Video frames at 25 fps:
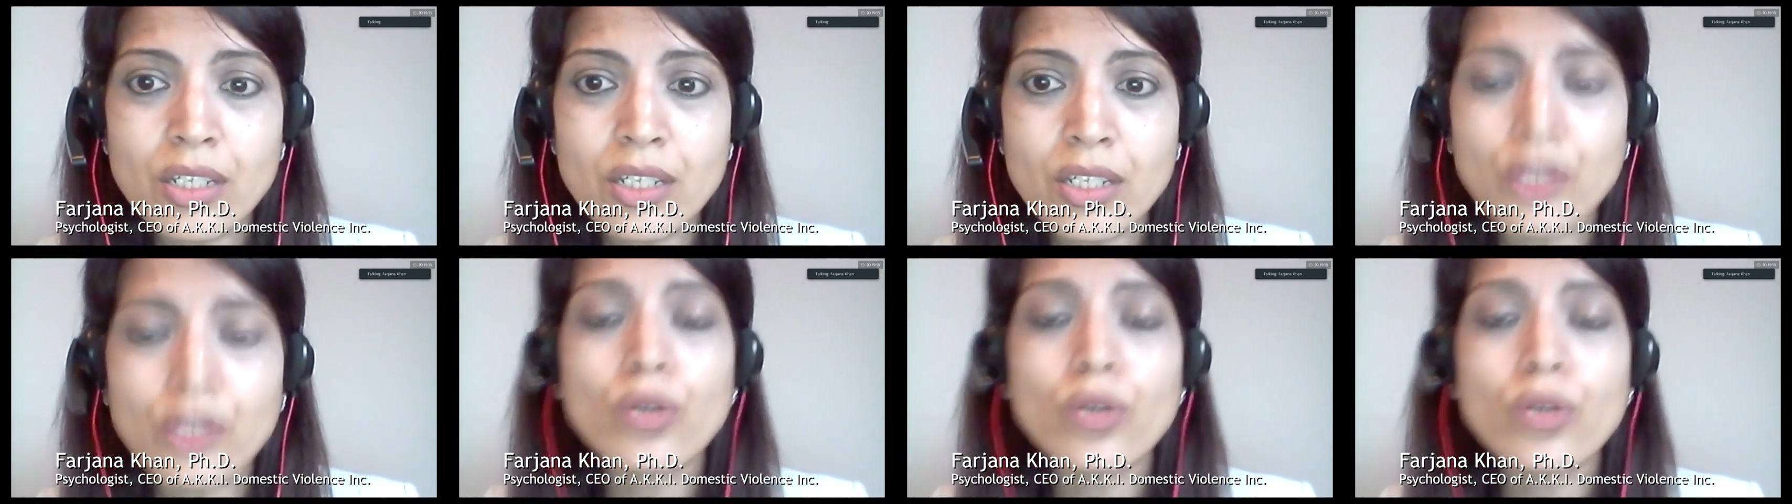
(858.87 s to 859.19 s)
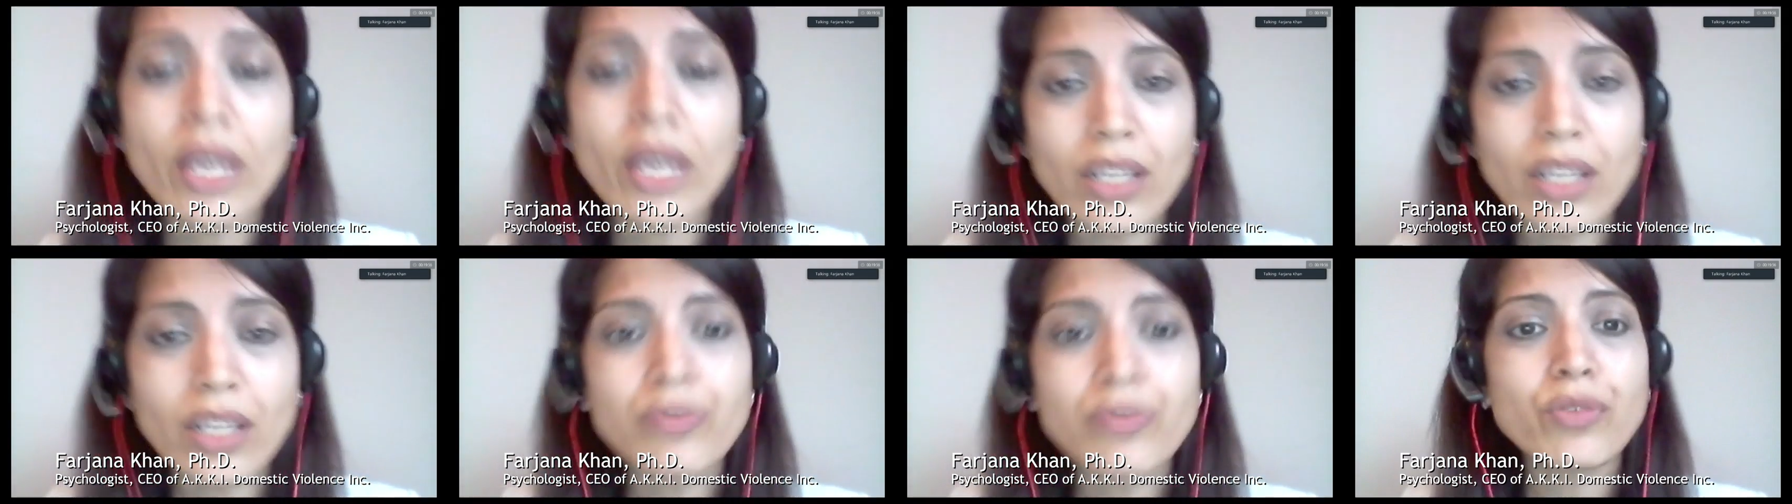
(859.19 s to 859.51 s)

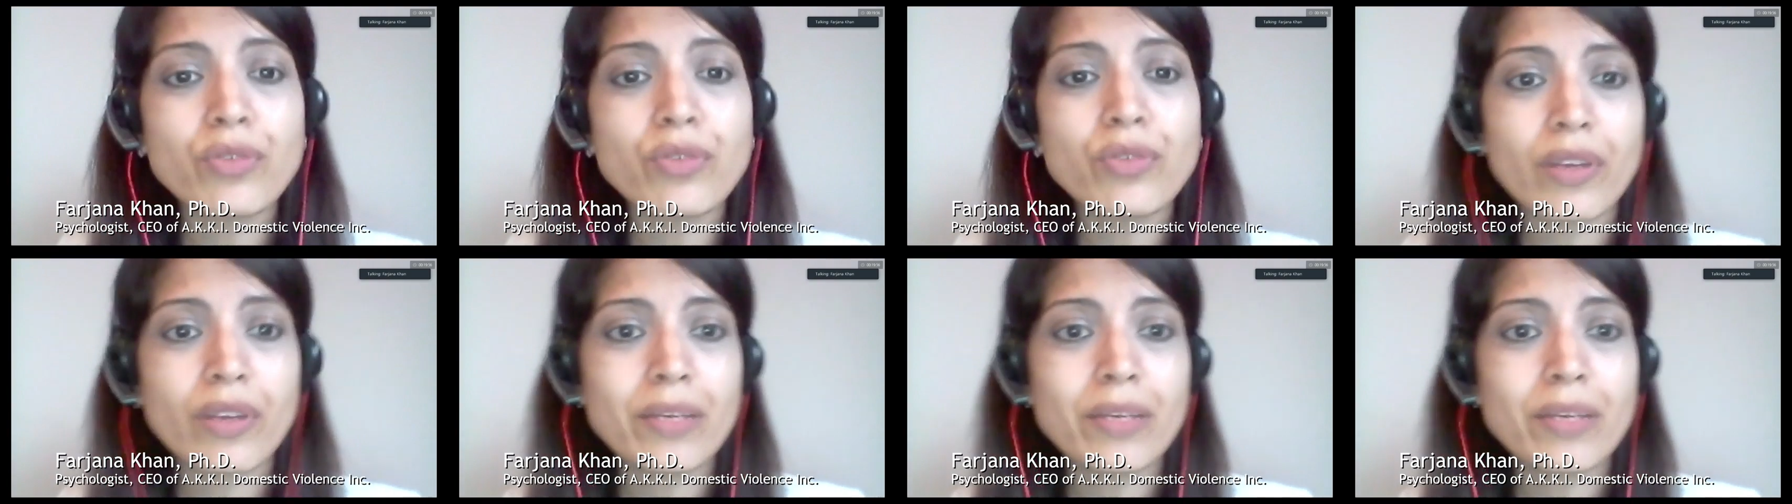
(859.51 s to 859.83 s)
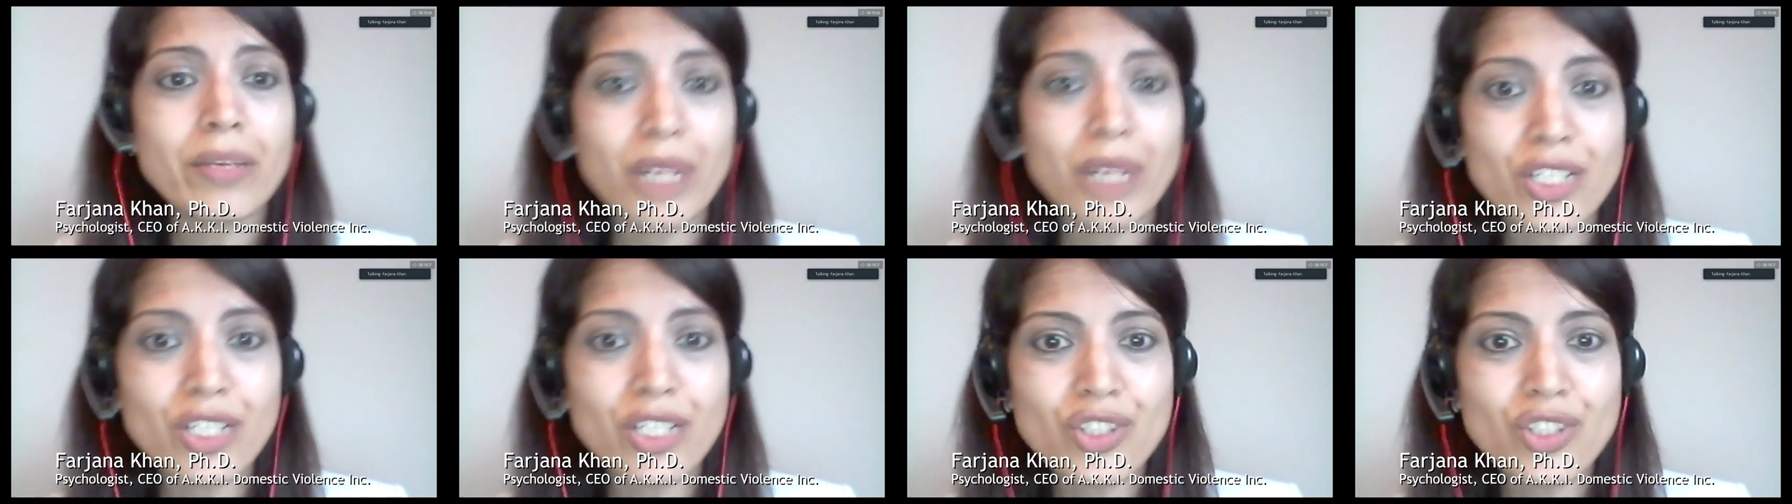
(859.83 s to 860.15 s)
I love you very
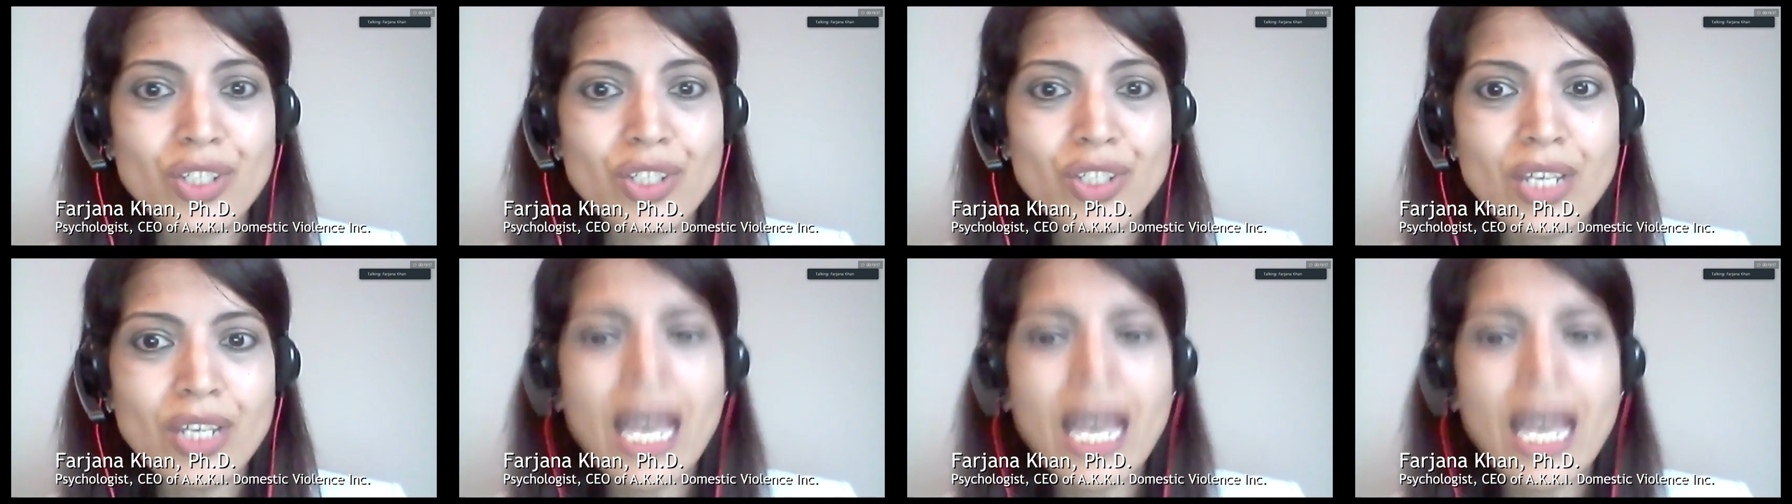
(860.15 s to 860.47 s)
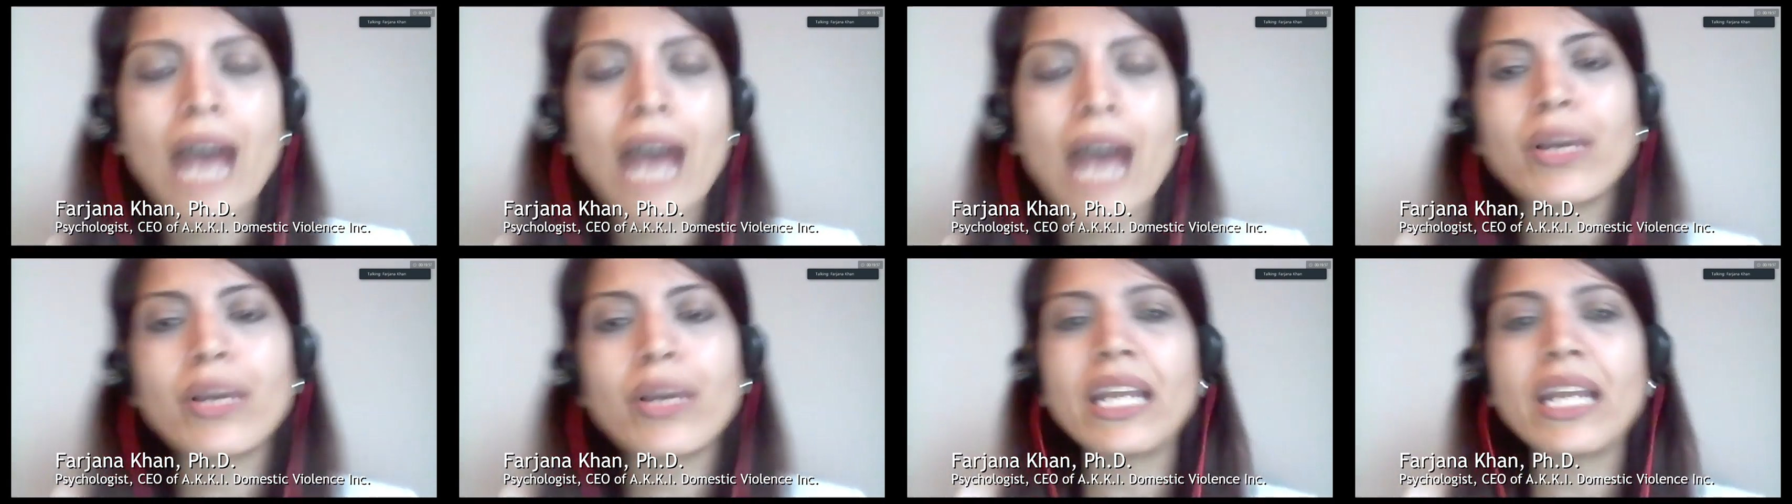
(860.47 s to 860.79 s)
much.
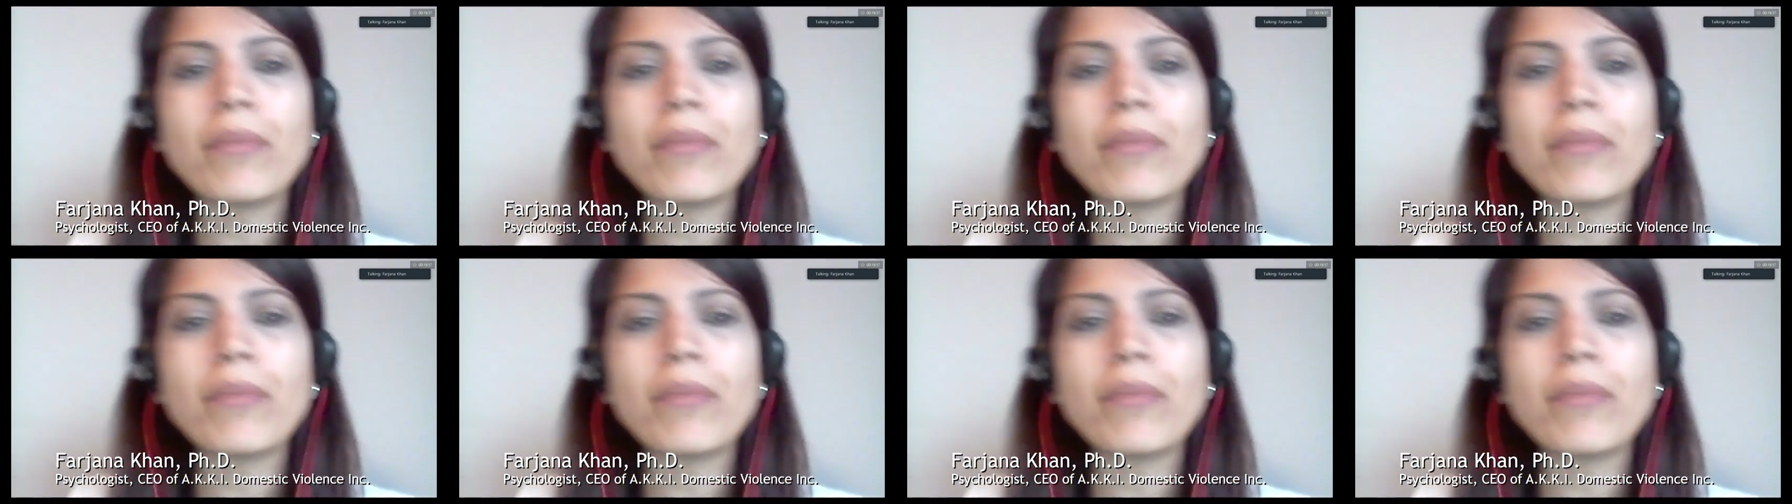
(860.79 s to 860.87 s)
How can